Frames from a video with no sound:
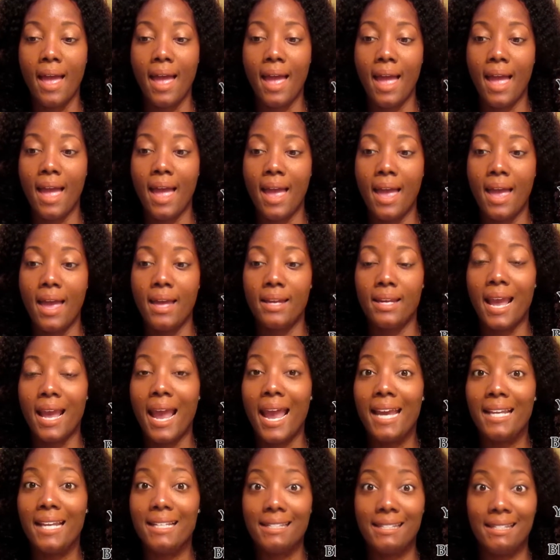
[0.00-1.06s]
and
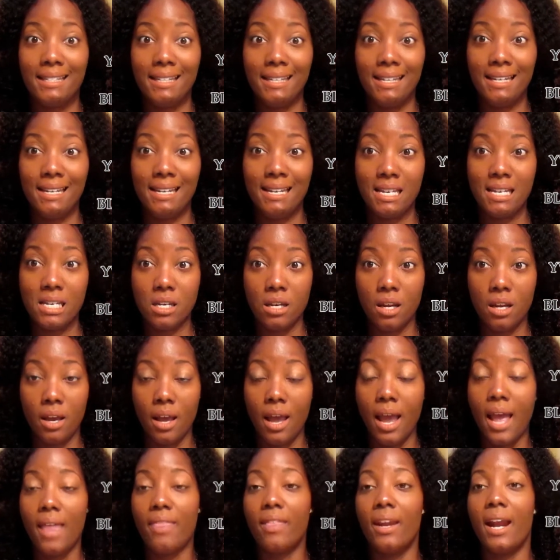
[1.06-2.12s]
18,
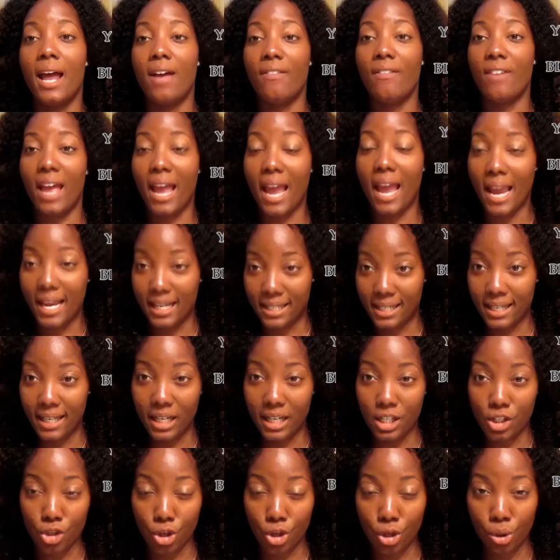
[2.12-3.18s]
and then I have an
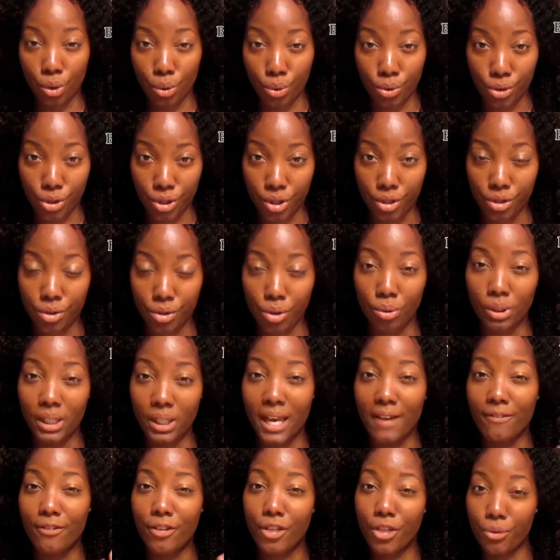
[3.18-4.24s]
18-inch closure. So I only
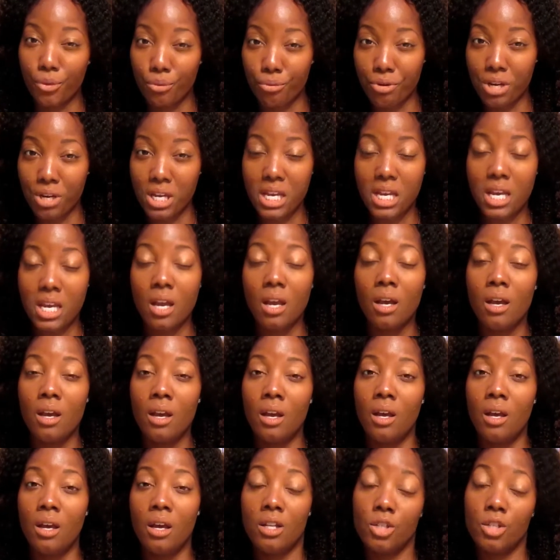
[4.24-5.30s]
have
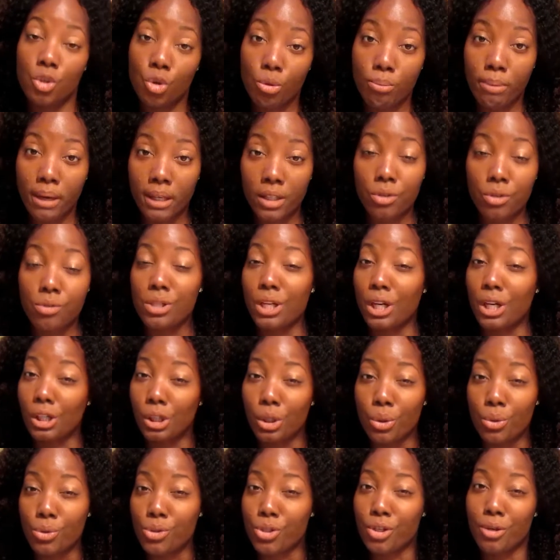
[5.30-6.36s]
two bundles and a
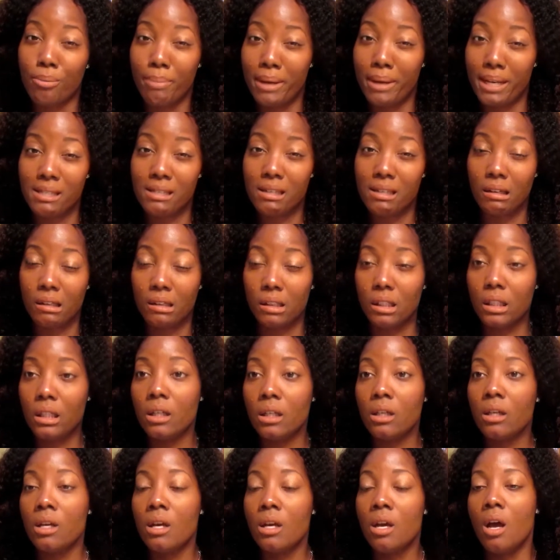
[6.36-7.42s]
closure,
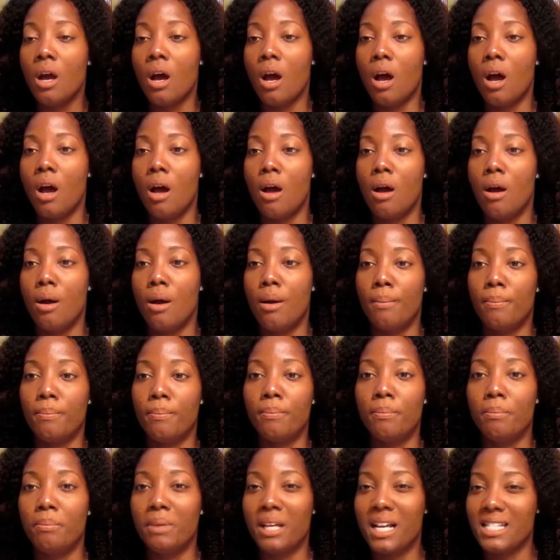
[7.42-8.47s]
basically.
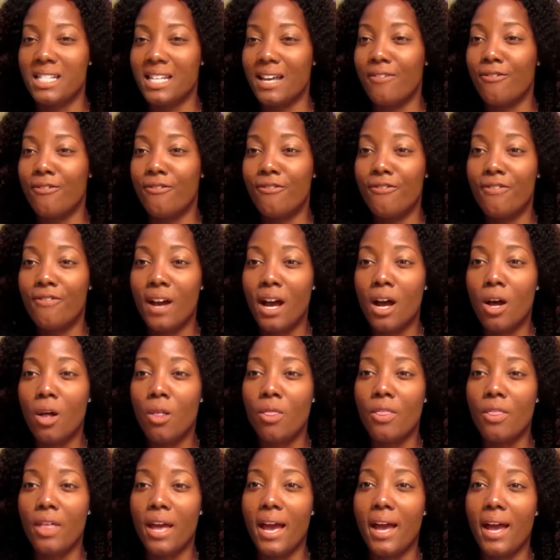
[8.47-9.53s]
Because I
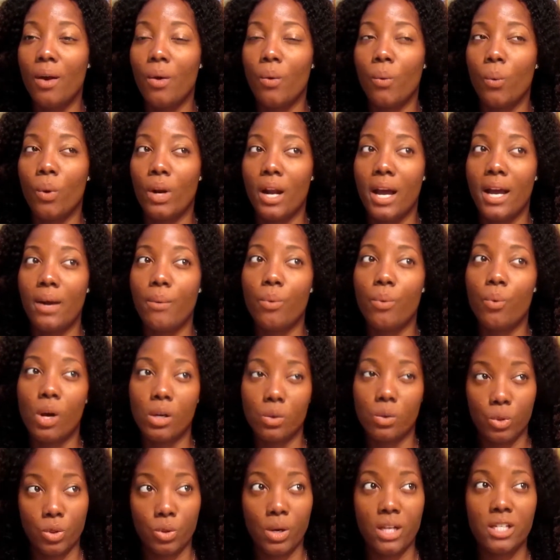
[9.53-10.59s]
found that when I
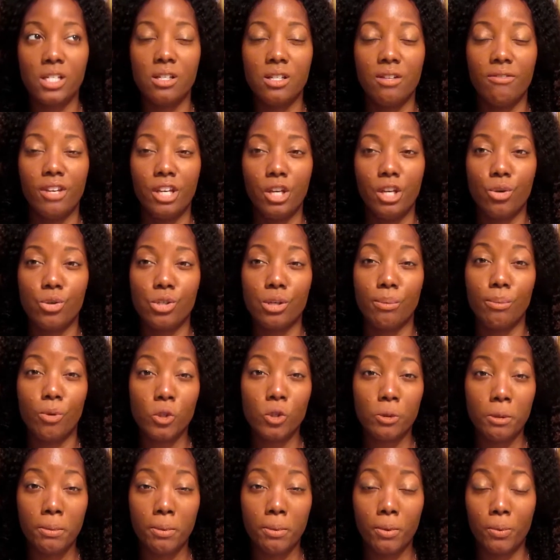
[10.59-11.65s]
was watching the videos and most
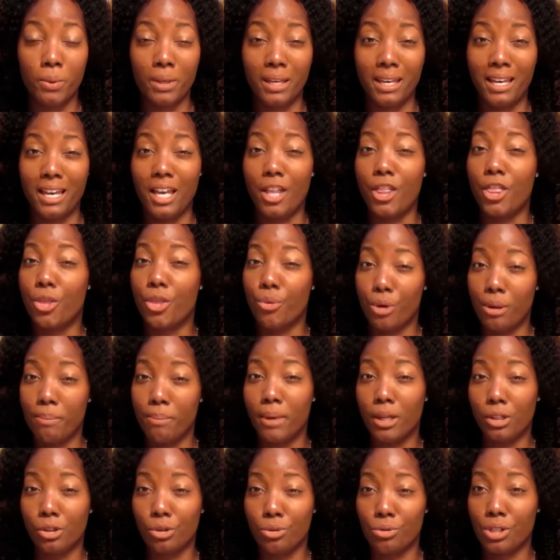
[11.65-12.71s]
people would get 3
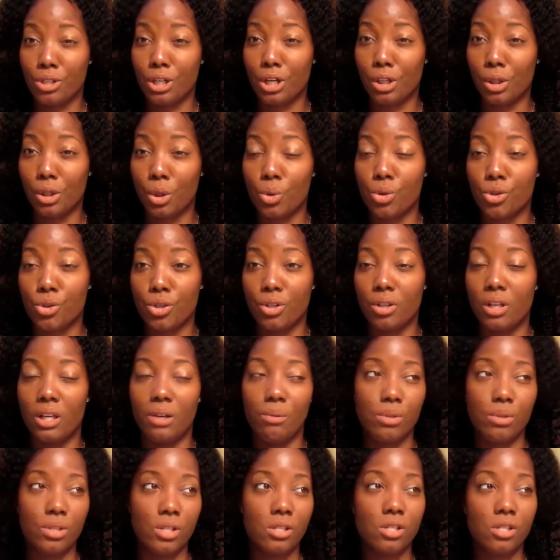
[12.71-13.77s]
bundles and a closure, it
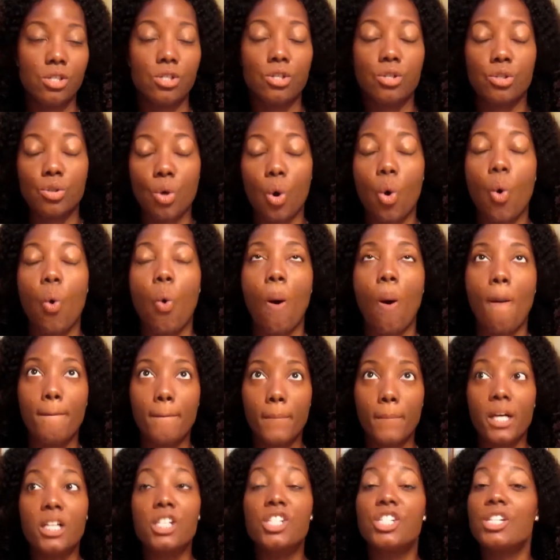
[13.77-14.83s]
was just so
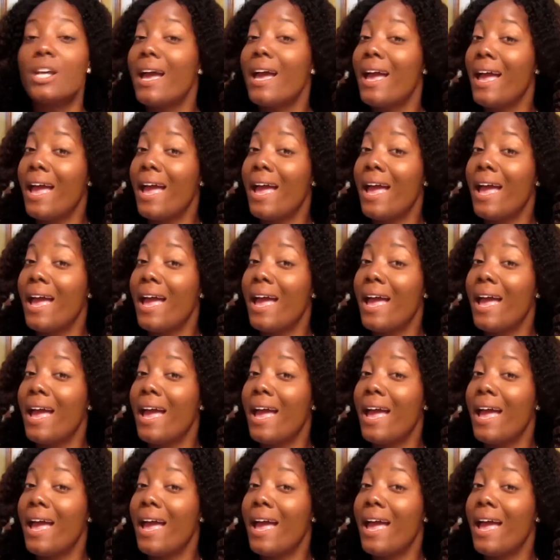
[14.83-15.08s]
much